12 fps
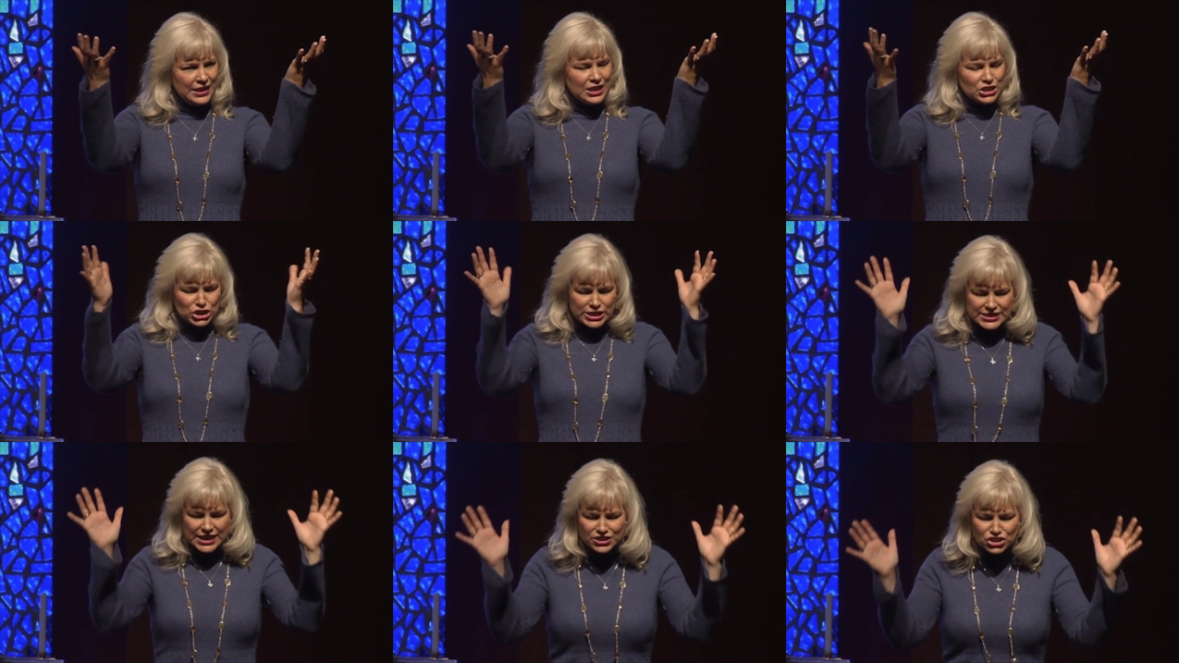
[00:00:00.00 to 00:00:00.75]

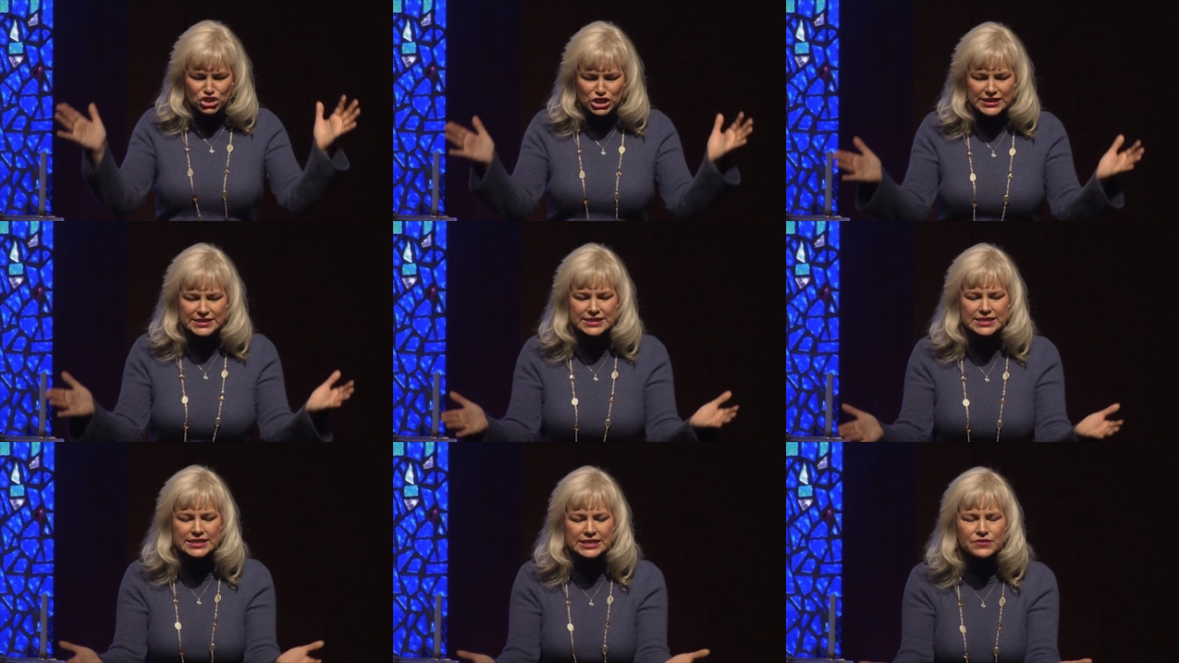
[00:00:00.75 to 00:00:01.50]
just as
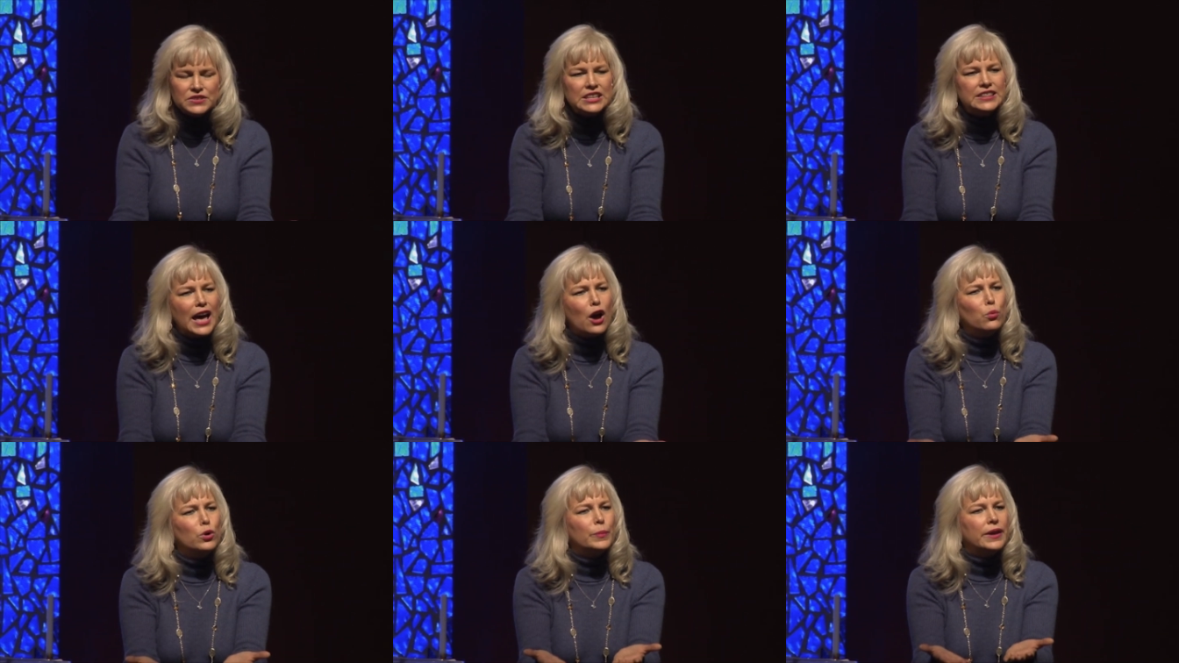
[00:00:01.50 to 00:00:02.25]
Jesus lifted that
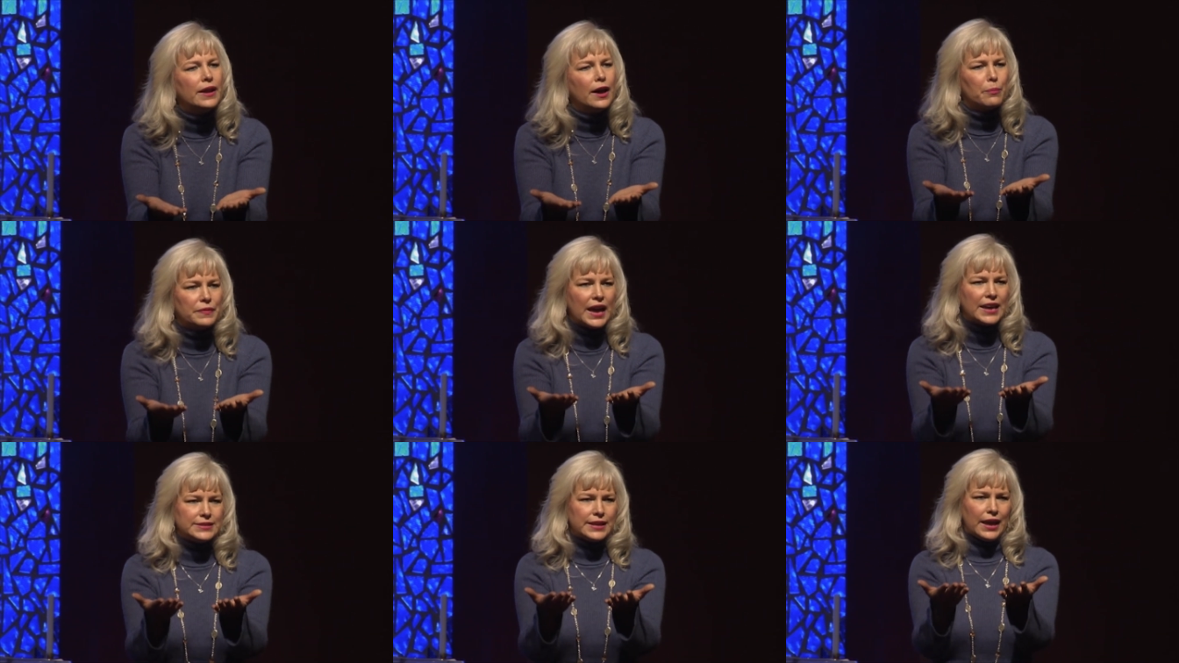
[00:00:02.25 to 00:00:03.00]
woman up
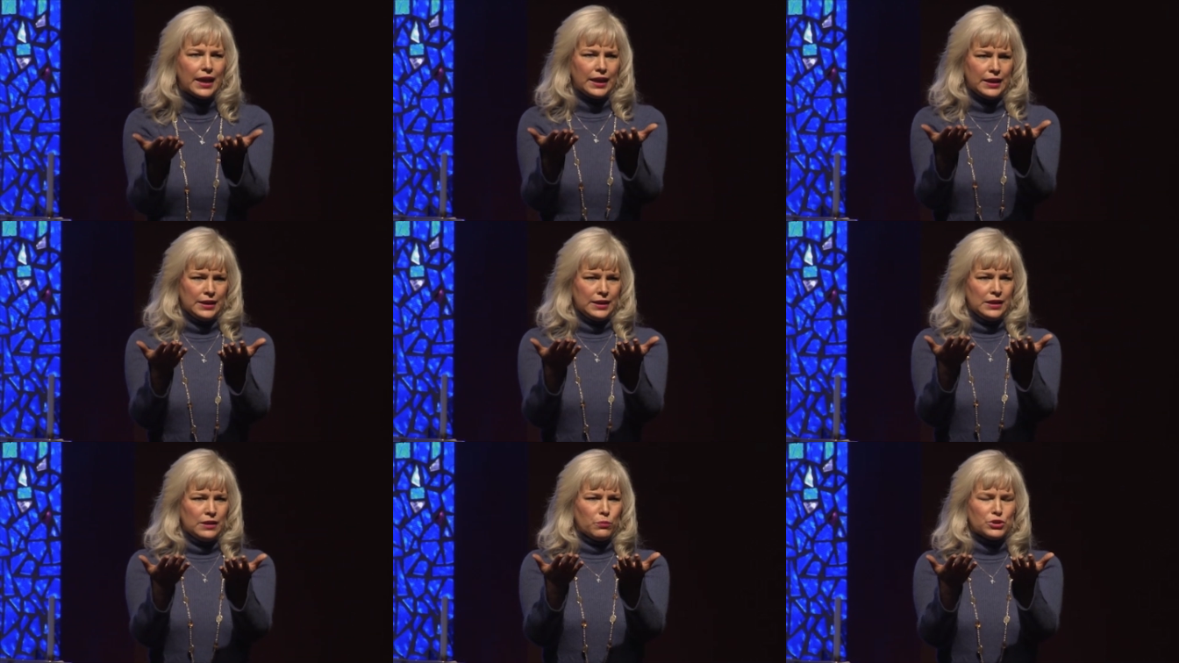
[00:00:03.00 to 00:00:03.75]
that day
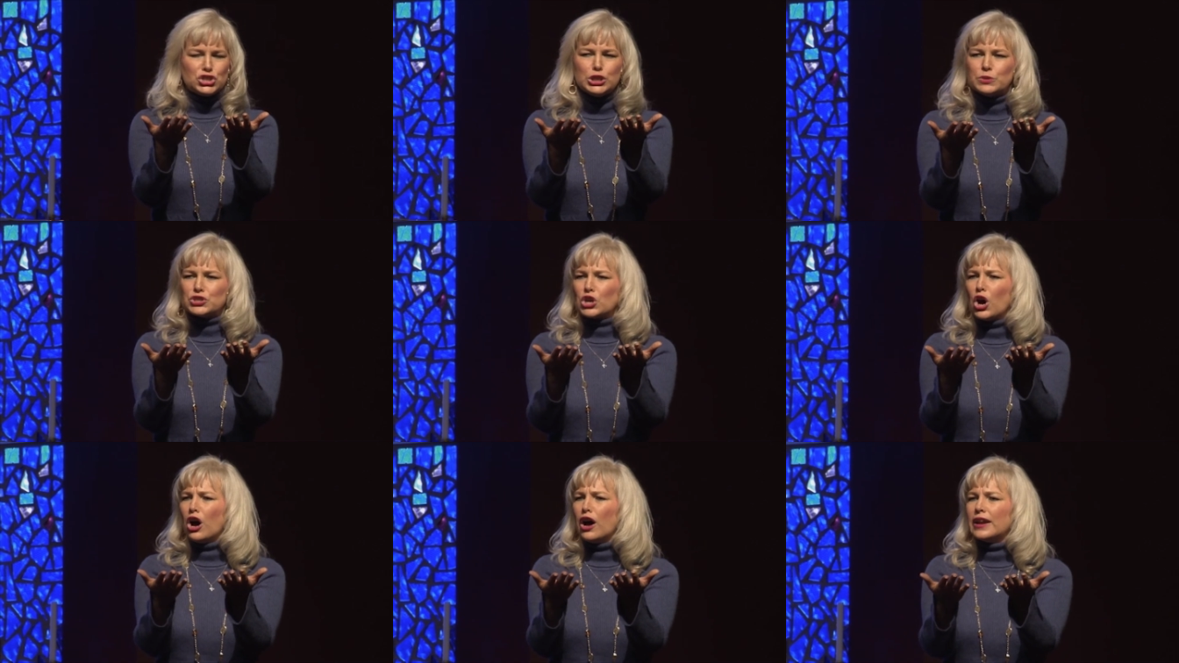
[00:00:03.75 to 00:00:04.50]
when she was
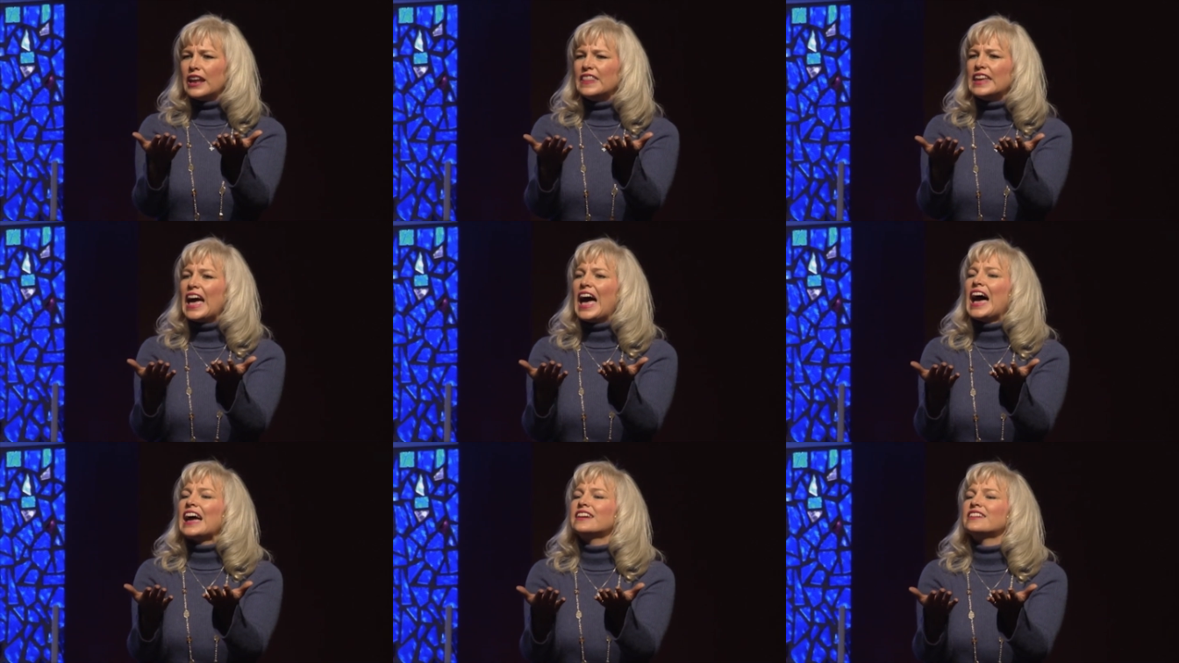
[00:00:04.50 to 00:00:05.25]
caught in the
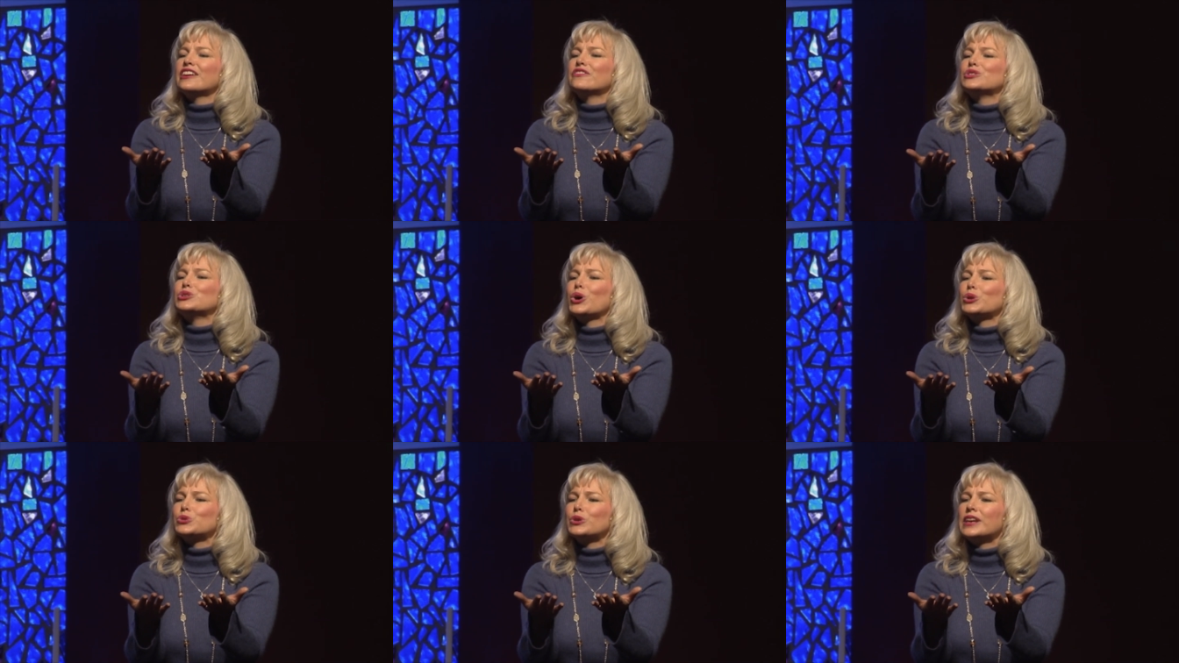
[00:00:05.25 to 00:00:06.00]
act of
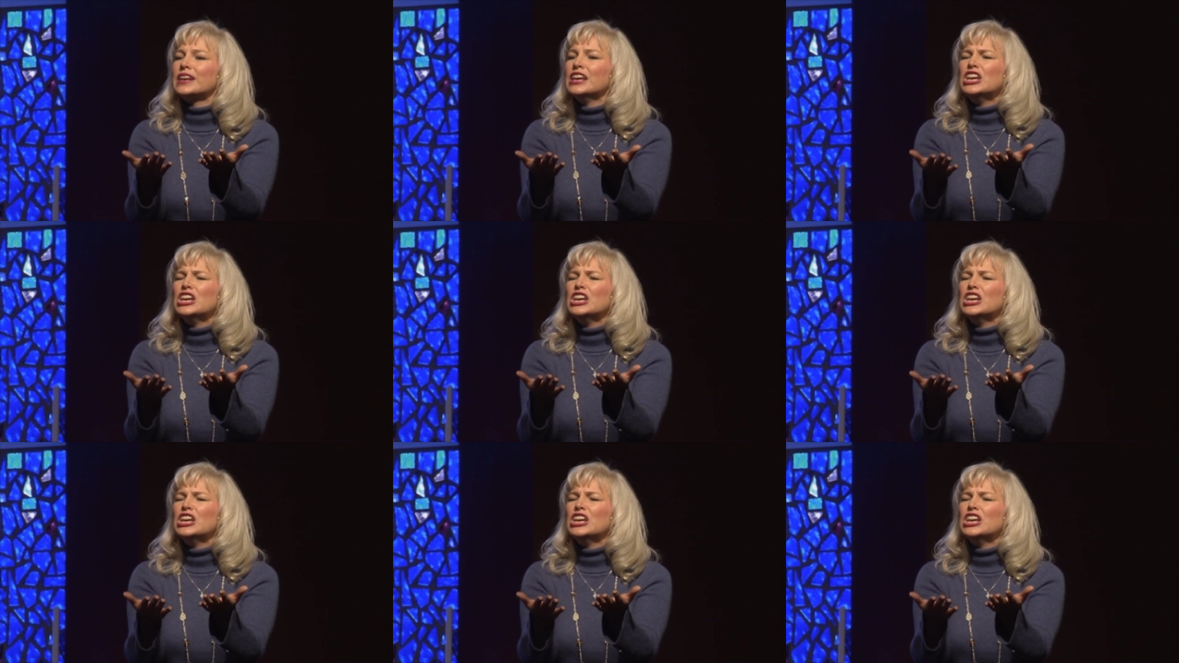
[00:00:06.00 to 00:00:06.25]
adultery.